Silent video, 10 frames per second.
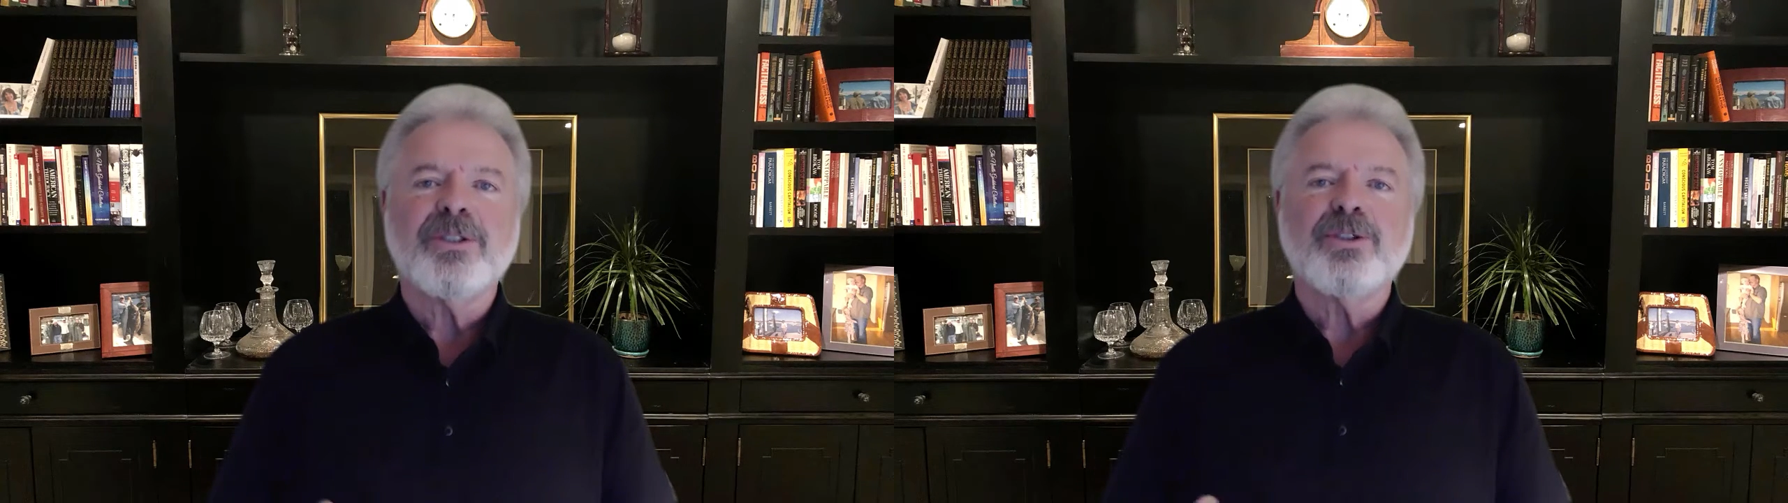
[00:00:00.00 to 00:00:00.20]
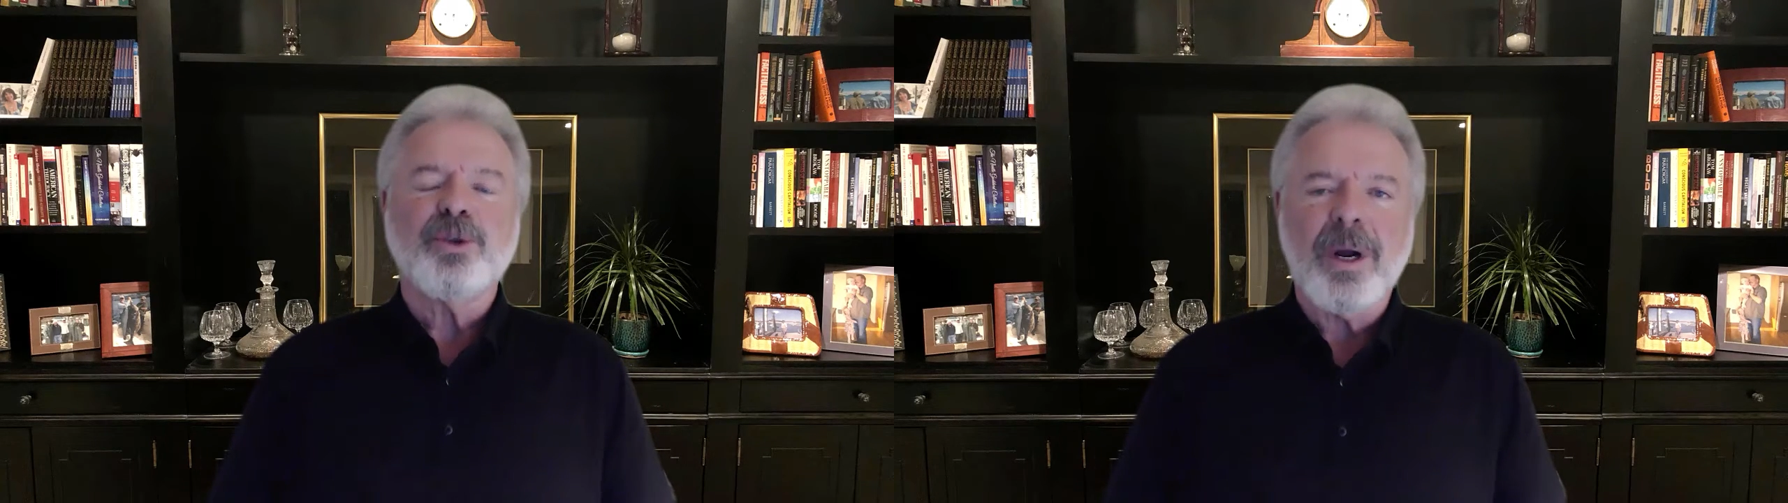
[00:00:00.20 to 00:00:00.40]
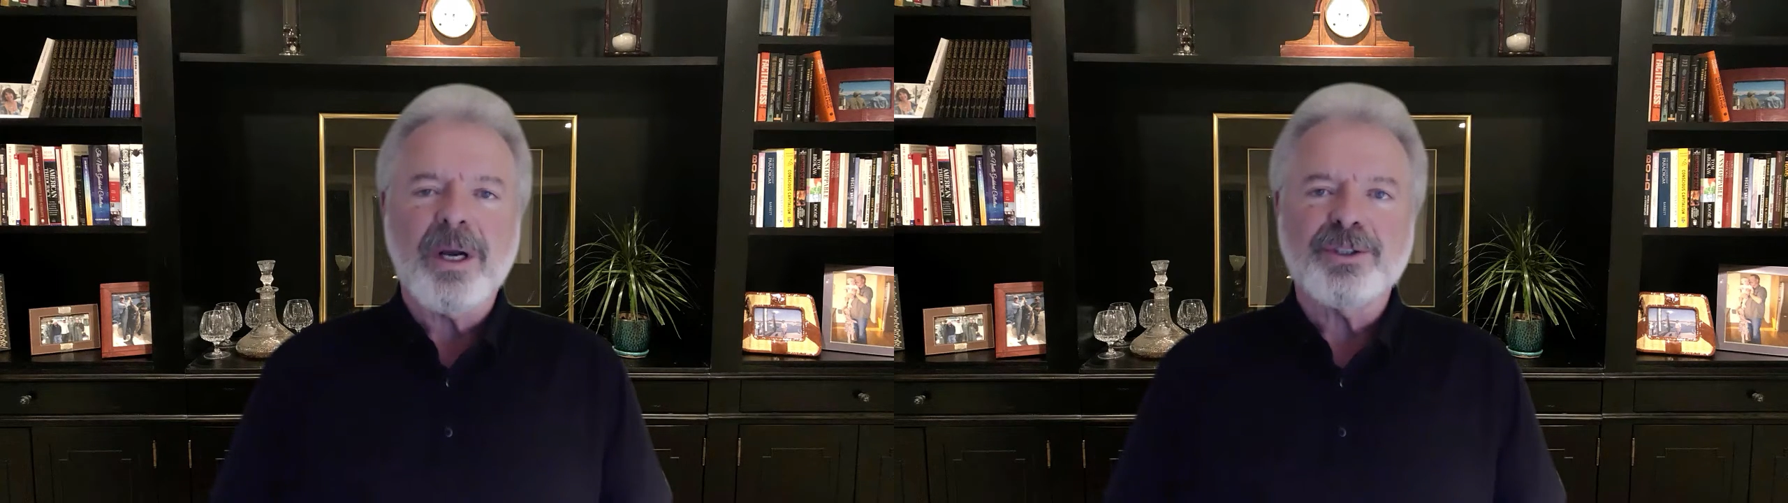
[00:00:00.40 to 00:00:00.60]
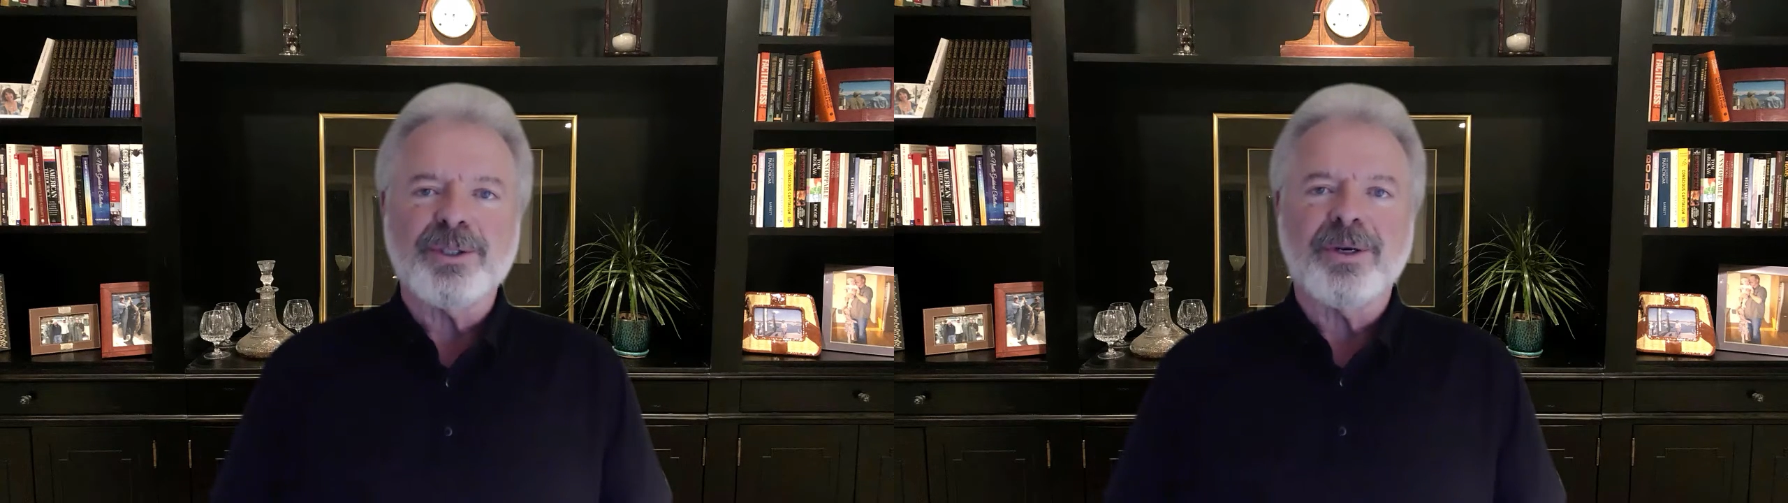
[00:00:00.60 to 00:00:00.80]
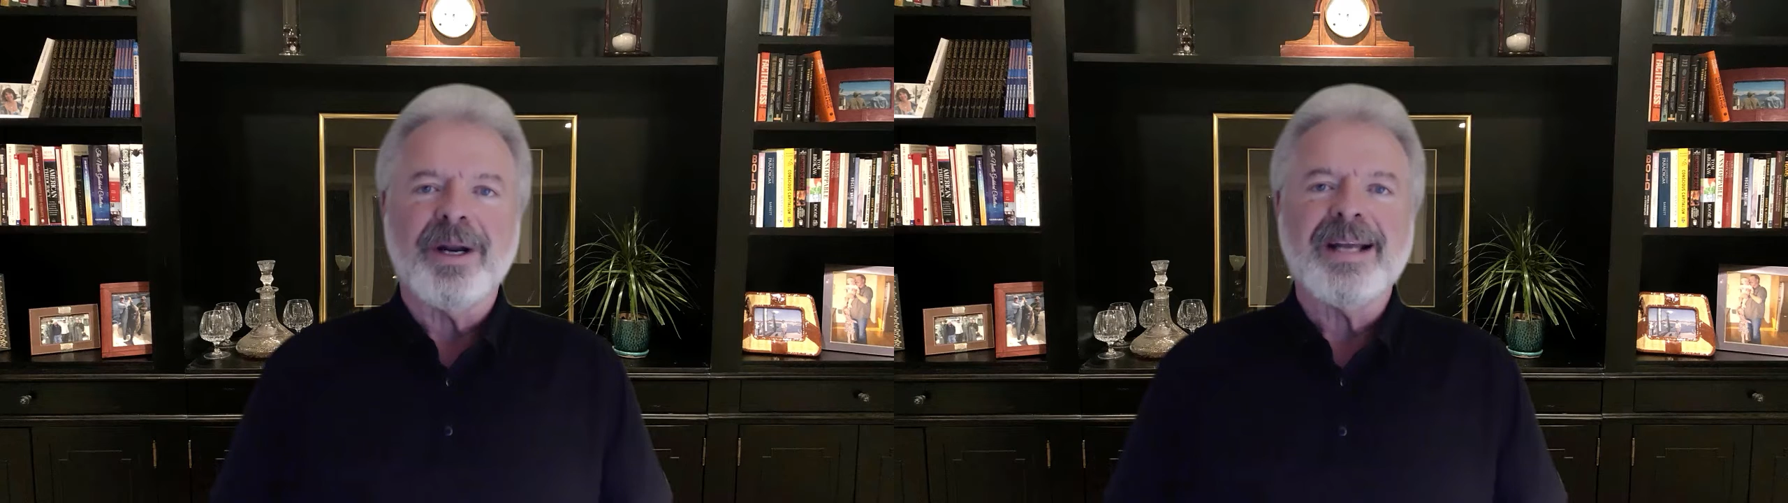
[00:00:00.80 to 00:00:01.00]

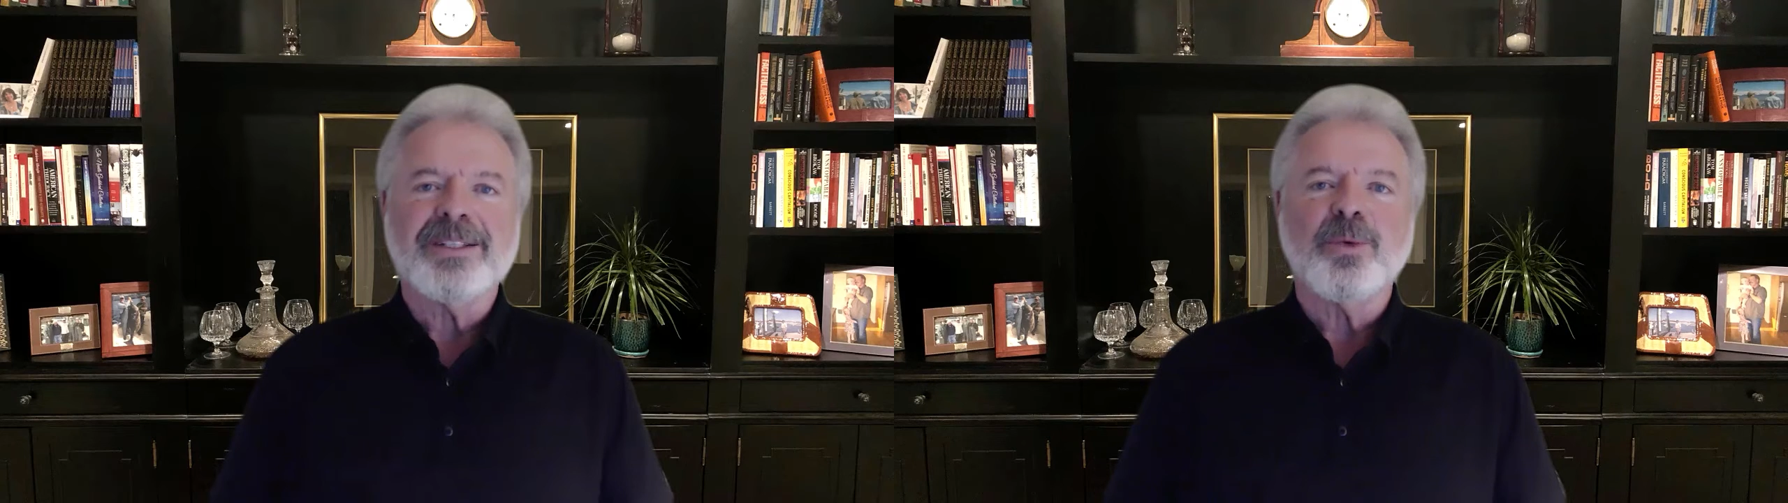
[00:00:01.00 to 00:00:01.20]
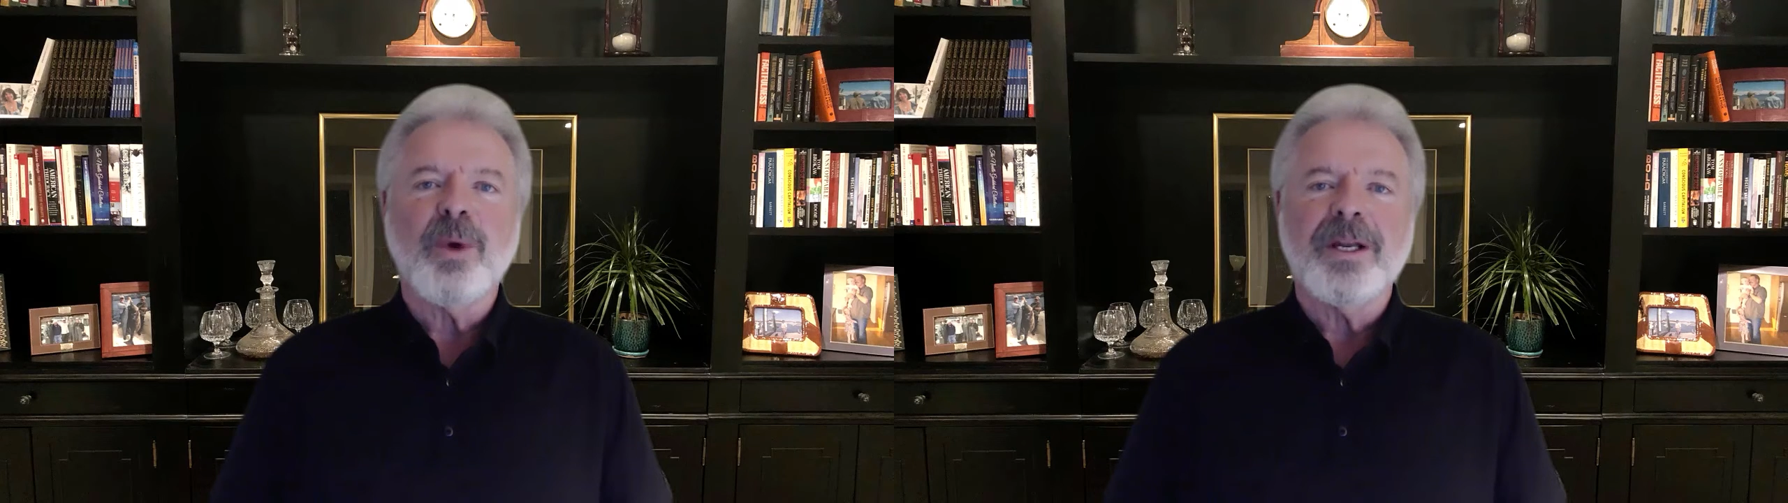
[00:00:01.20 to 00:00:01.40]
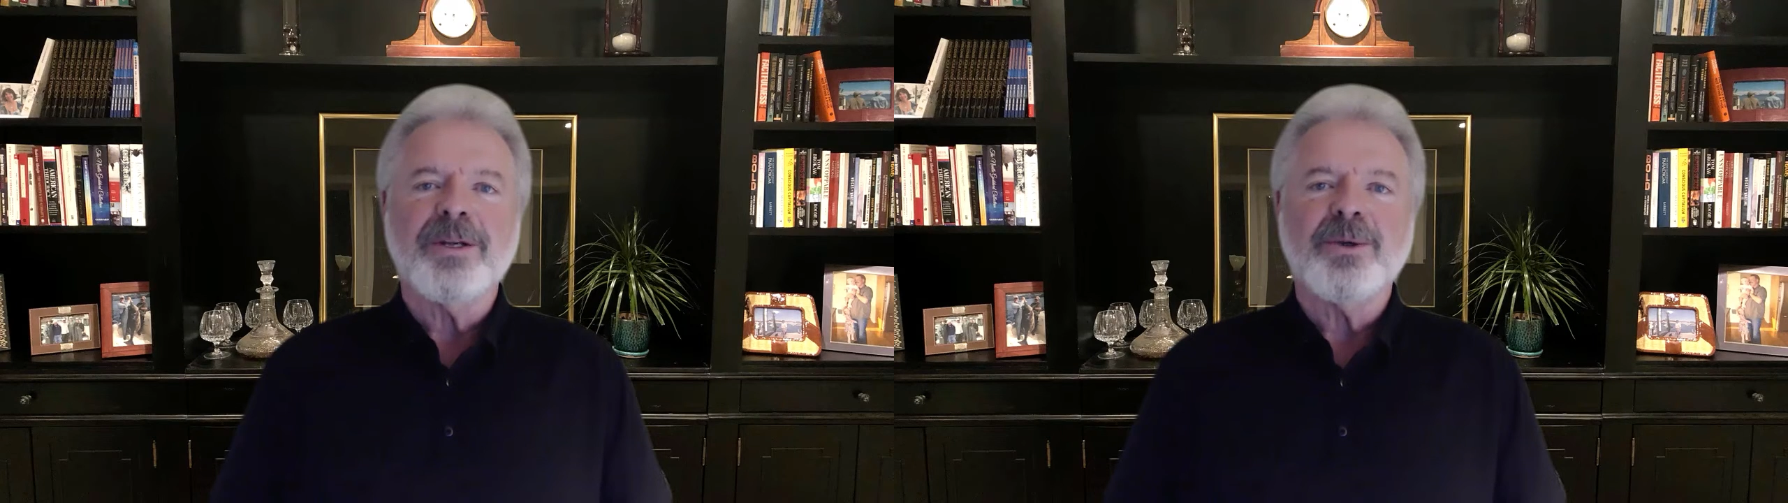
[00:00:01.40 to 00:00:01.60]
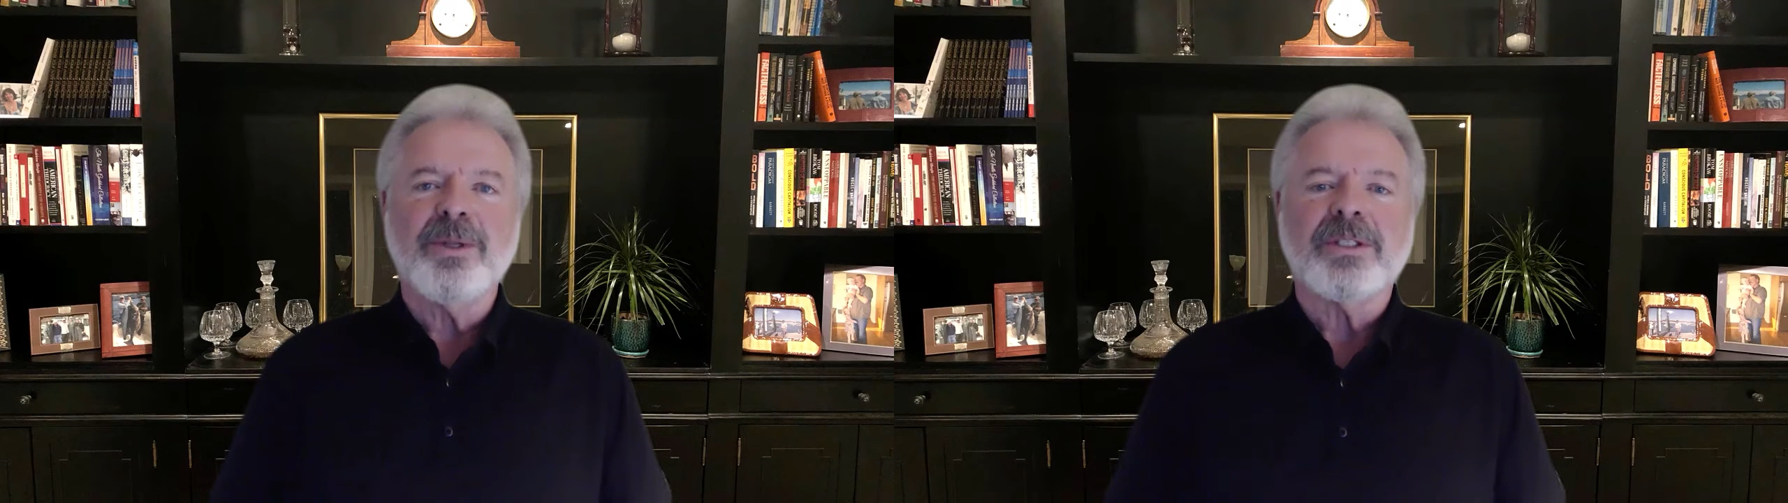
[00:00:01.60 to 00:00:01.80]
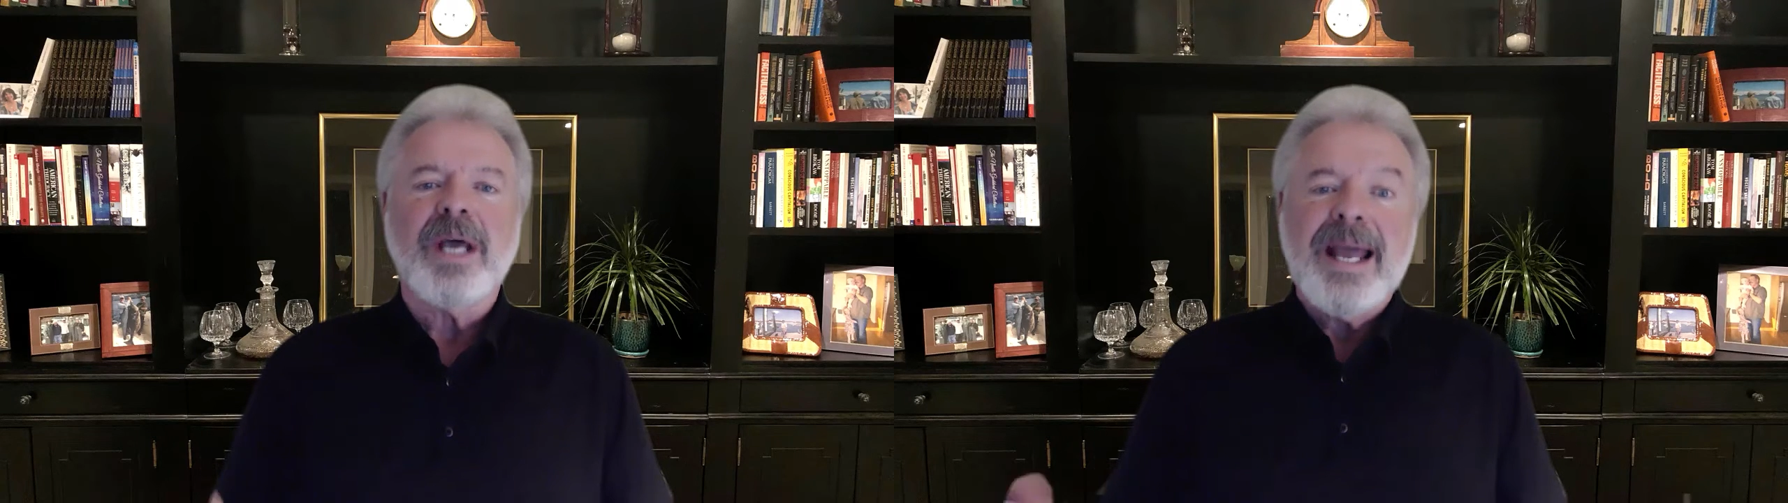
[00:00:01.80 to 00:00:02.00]
structure as a way to do
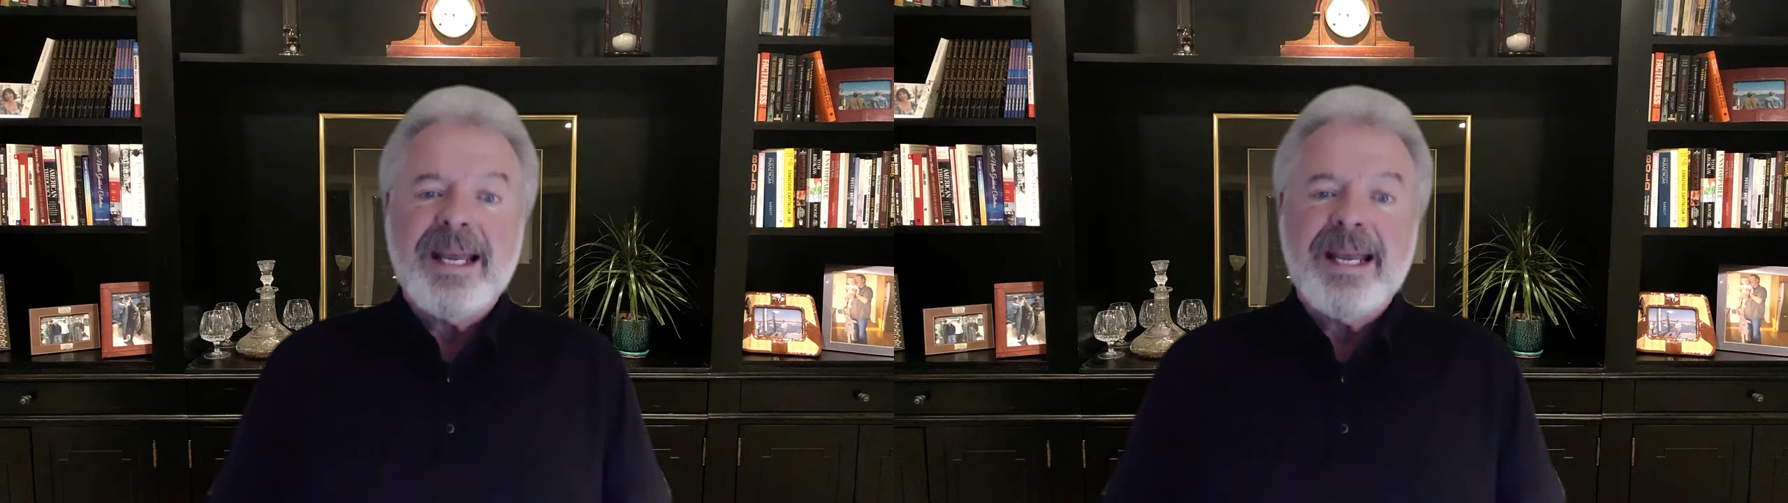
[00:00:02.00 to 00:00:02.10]
this.